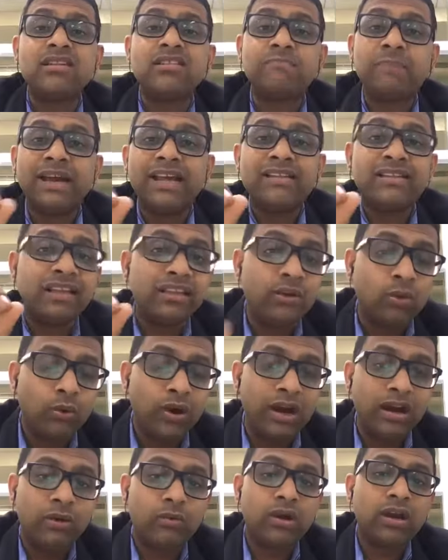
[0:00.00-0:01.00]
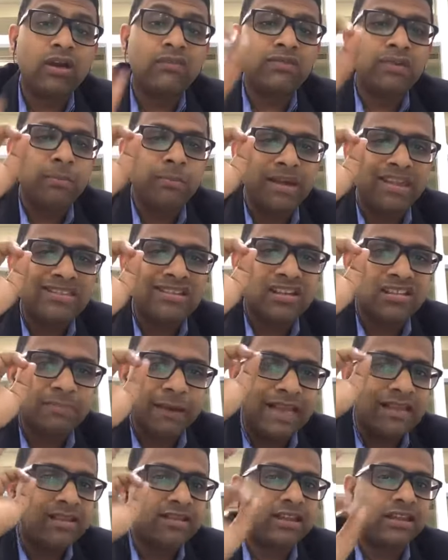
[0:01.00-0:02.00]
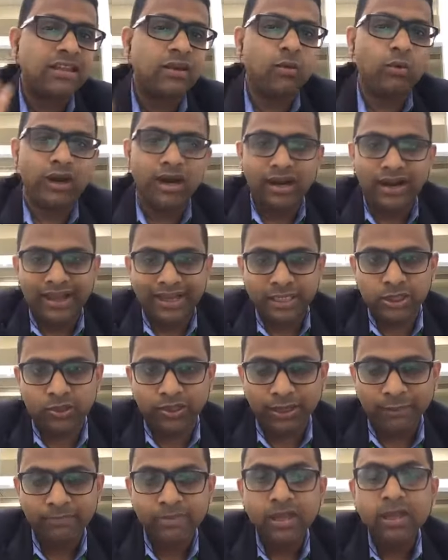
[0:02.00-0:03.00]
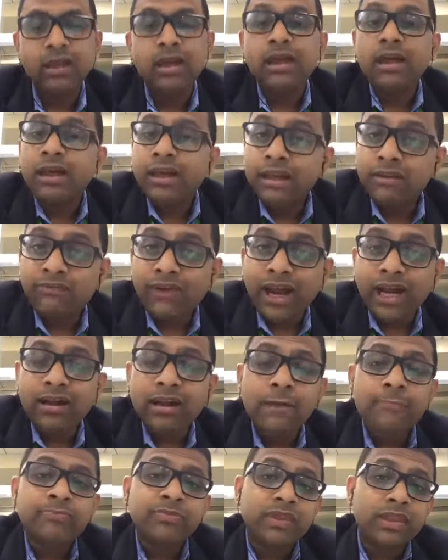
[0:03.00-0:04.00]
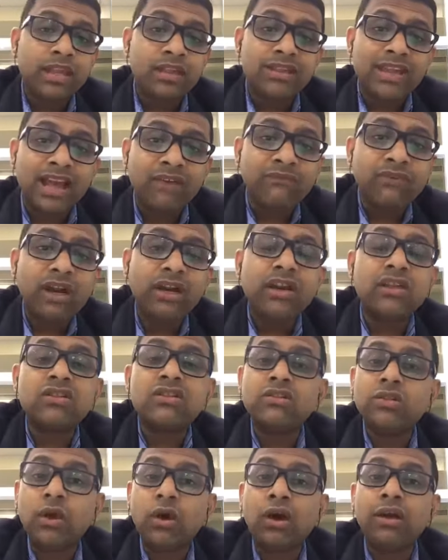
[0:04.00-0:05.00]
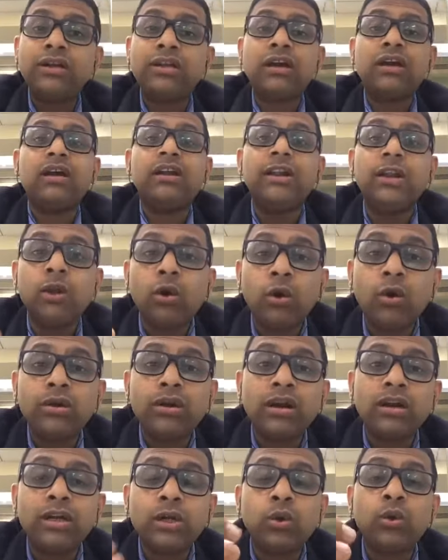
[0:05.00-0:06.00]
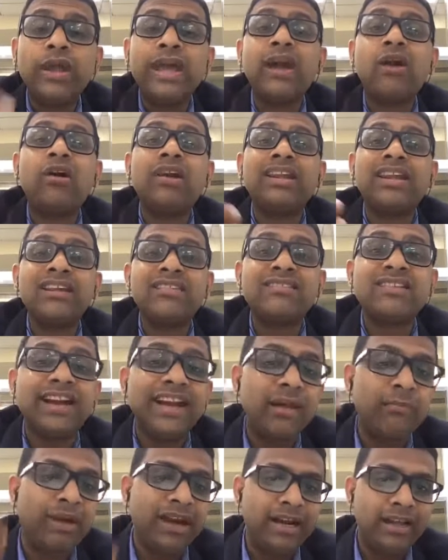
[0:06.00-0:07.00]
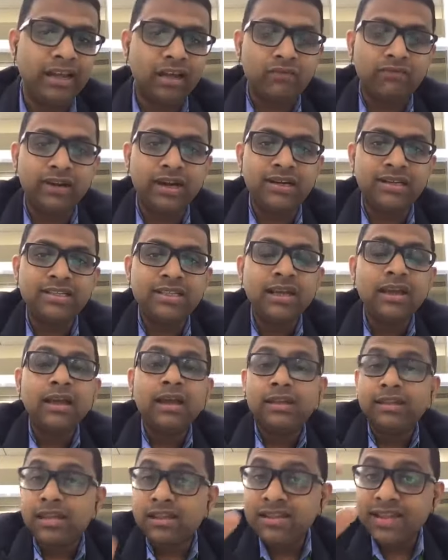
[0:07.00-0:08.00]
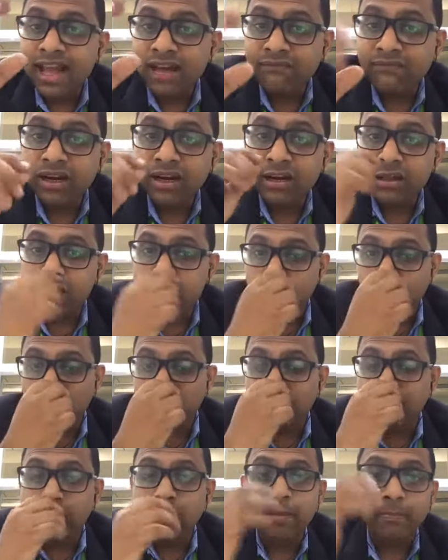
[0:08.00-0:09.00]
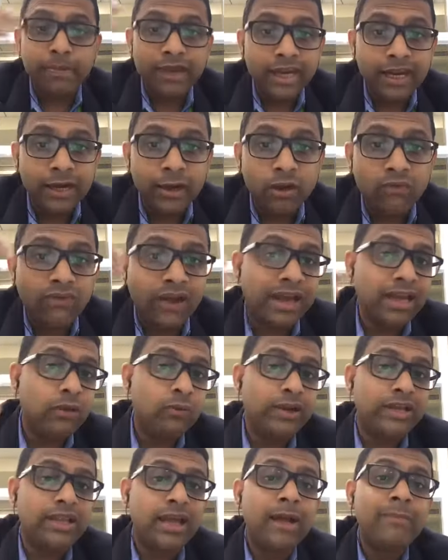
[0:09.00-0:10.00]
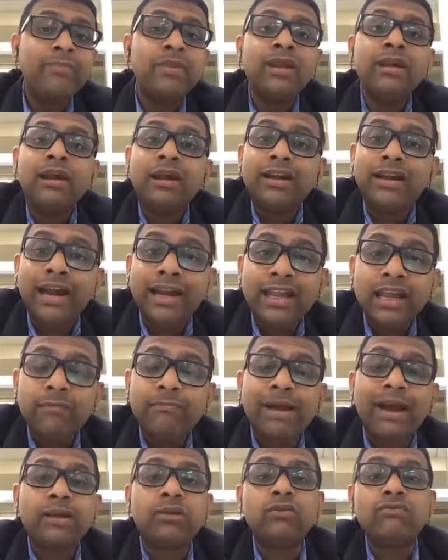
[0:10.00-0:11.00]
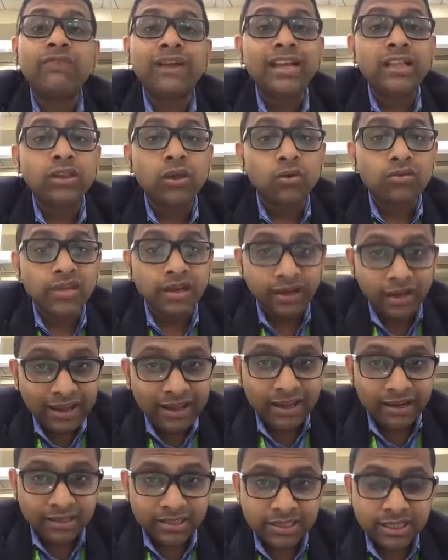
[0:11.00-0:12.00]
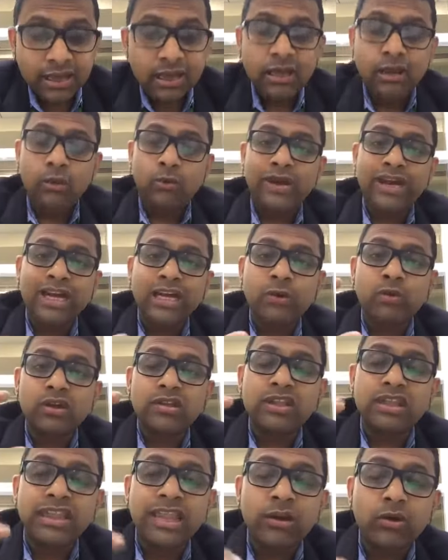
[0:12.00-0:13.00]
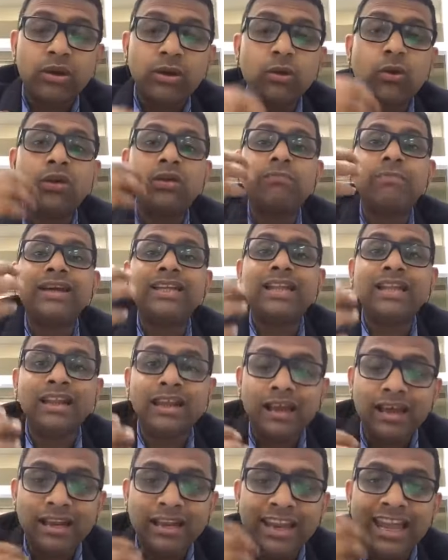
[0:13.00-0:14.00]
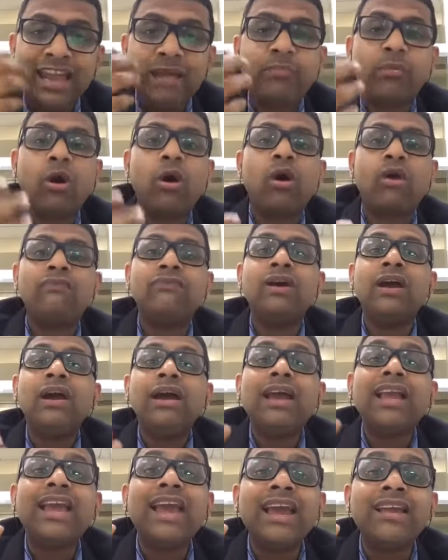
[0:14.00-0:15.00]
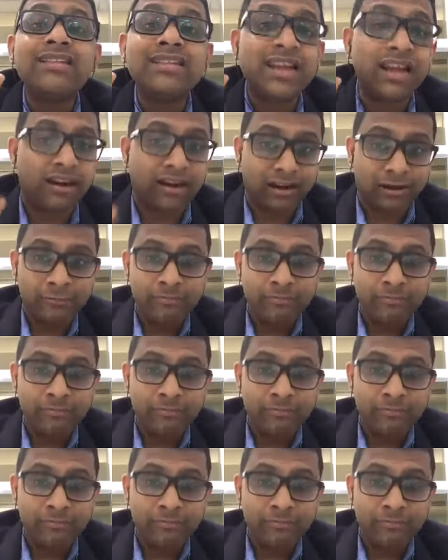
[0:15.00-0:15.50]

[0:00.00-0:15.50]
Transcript: spice in the world, one of the best spices in the world actually. In fact, the saffron is not known today or yesterday, my dear friends. The saffron is known from the period of Ayurveda dating back to 5000 years, where it was known by the name of Kesar.